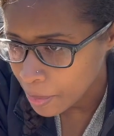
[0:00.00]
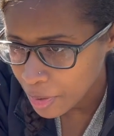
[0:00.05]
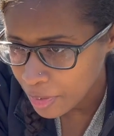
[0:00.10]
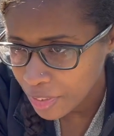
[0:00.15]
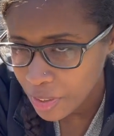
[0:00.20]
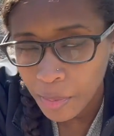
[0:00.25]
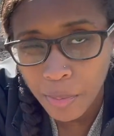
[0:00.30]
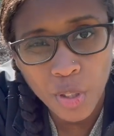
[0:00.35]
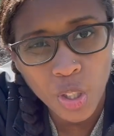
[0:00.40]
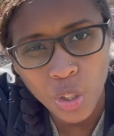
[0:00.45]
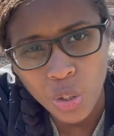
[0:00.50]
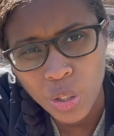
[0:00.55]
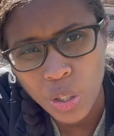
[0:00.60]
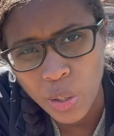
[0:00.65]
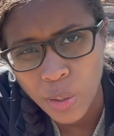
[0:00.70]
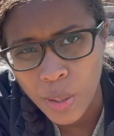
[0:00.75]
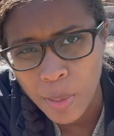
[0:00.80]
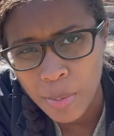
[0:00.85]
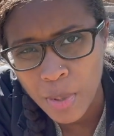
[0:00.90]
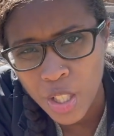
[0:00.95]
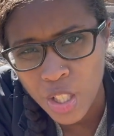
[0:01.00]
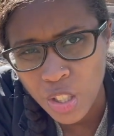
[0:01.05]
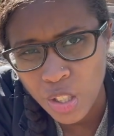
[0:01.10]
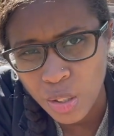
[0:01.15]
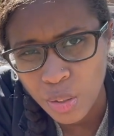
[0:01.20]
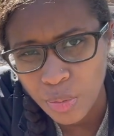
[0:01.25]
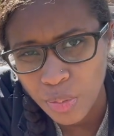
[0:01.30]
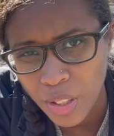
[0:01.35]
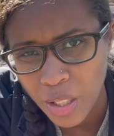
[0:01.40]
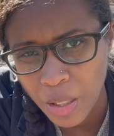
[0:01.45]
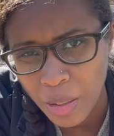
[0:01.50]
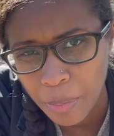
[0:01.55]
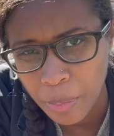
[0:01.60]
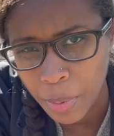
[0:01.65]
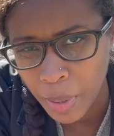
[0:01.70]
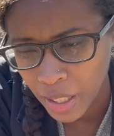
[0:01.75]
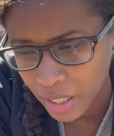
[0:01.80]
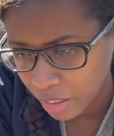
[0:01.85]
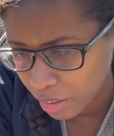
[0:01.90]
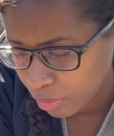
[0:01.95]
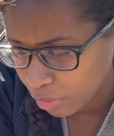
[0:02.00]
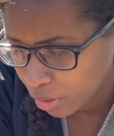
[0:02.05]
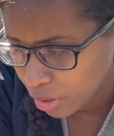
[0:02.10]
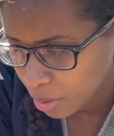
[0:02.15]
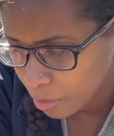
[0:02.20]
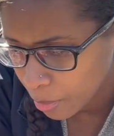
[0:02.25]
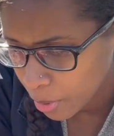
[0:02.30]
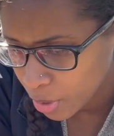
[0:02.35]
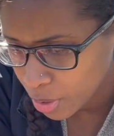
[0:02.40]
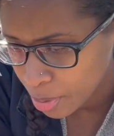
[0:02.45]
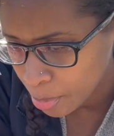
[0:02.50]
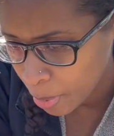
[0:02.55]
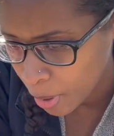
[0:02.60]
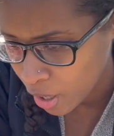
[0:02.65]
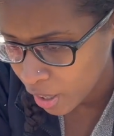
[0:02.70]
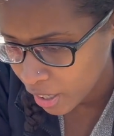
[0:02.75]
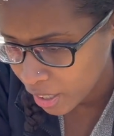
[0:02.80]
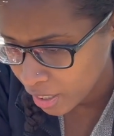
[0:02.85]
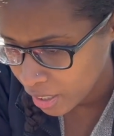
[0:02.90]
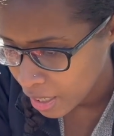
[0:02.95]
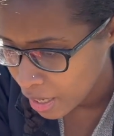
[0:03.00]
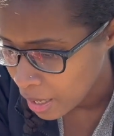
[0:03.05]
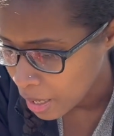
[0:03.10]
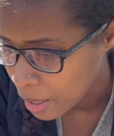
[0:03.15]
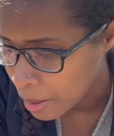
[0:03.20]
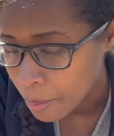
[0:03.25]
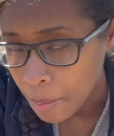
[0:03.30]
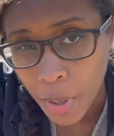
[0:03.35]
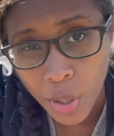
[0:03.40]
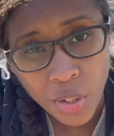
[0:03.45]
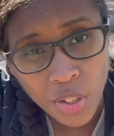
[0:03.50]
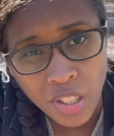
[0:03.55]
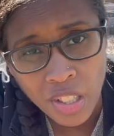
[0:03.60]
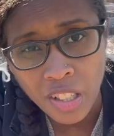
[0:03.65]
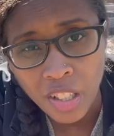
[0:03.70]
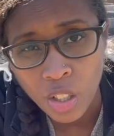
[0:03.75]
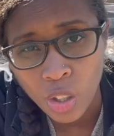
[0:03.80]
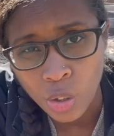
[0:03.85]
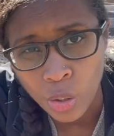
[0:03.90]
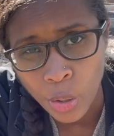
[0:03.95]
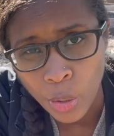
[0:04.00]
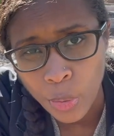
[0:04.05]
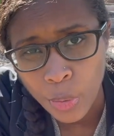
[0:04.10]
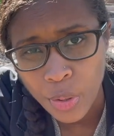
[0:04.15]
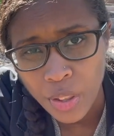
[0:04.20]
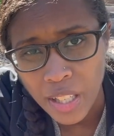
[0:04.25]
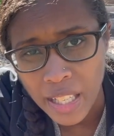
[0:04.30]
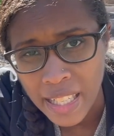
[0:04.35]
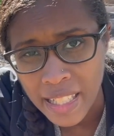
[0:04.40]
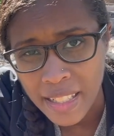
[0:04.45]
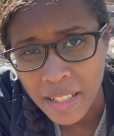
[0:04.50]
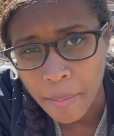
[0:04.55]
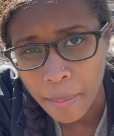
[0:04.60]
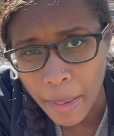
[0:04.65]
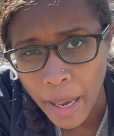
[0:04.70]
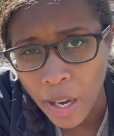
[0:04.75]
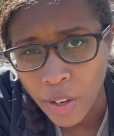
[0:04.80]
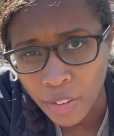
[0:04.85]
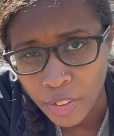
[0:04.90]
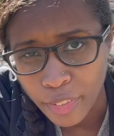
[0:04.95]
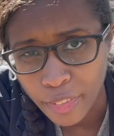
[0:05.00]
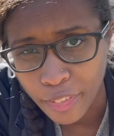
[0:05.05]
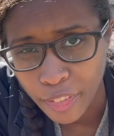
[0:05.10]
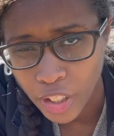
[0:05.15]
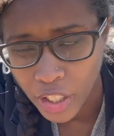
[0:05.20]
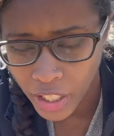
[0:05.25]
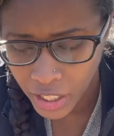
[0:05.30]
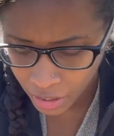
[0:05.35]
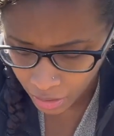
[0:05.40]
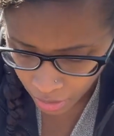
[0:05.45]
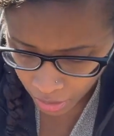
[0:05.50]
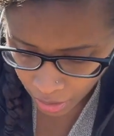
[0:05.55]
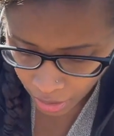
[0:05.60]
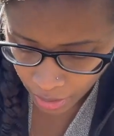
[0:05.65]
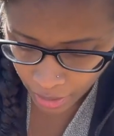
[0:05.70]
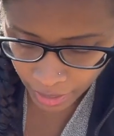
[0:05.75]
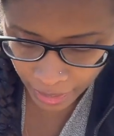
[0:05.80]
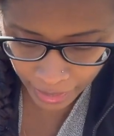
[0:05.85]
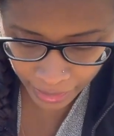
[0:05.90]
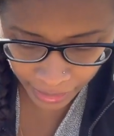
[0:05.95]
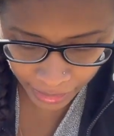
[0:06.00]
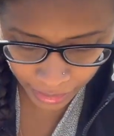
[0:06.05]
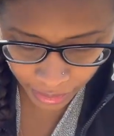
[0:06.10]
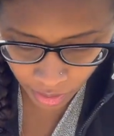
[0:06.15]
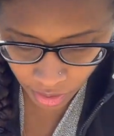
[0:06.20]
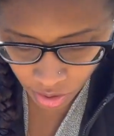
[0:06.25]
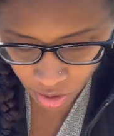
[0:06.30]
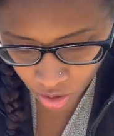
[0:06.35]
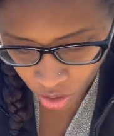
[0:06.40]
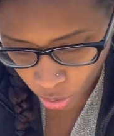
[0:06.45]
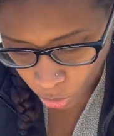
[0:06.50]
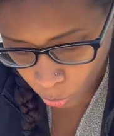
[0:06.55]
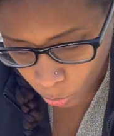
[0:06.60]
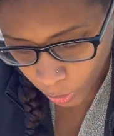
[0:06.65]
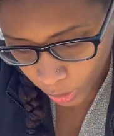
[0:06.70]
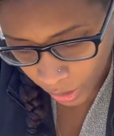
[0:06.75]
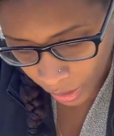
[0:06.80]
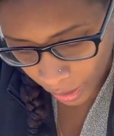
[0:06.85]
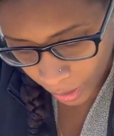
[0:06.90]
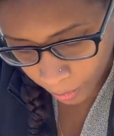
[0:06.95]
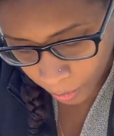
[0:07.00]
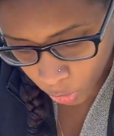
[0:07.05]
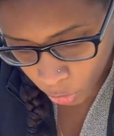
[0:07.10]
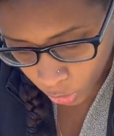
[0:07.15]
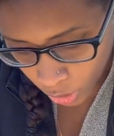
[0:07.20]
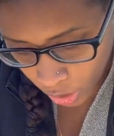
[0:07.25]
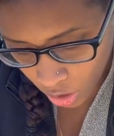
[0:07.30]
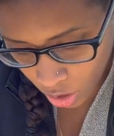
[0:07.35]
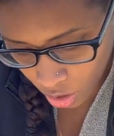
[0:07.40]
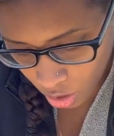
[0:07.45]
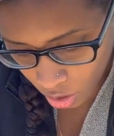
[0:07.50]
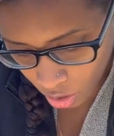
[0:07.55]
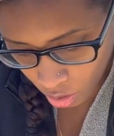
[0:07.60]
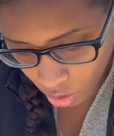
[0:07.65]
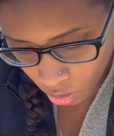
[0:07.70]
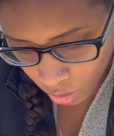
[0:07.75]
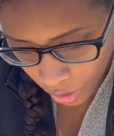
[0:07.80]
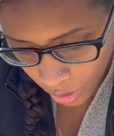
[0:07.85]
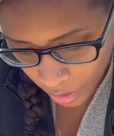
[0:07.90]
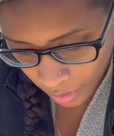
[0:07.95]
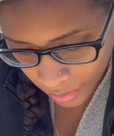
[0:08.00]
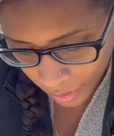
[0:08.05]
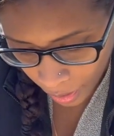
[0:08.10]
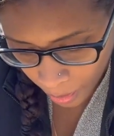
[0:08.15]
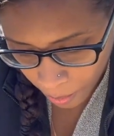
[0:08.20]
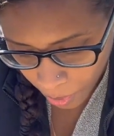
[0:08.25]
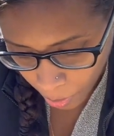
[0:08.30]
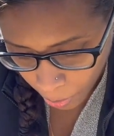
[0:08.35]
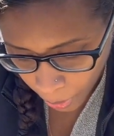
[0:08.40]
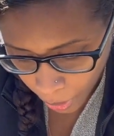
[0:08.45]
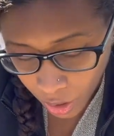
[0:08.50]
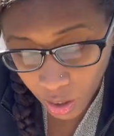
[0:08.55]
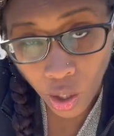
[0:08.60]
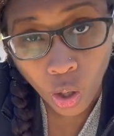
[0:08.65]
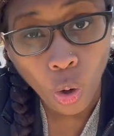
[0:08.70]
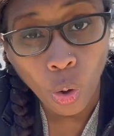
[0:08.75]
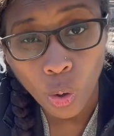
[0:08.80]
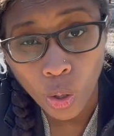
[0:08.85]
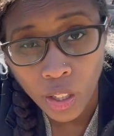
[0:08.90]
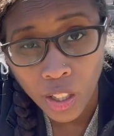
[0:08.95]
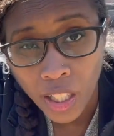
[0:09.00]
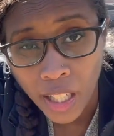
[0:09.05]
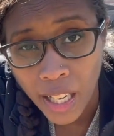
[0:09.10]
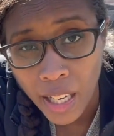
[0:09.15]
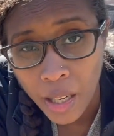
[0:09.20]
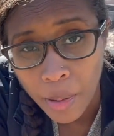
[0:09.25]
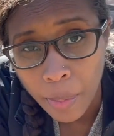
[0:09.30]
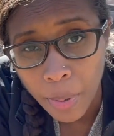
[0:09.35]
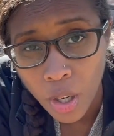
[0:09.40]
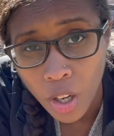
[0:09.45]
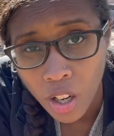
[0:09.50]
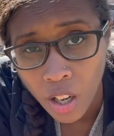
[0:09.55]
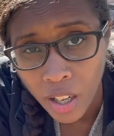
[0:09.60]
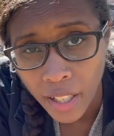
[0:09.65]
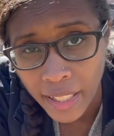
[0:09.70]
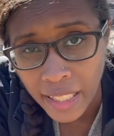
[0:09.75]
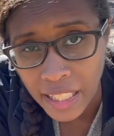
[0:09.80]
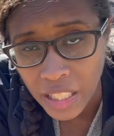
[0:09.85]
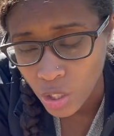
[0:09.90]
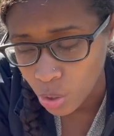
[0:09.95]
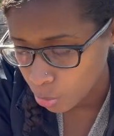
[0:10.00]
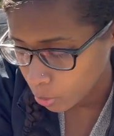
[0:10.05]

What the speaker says: of them do go up to 2 feet, but for the most part, most of the growth is about a foot. And so what I'm going to do is I'm going to put a quarter cup on each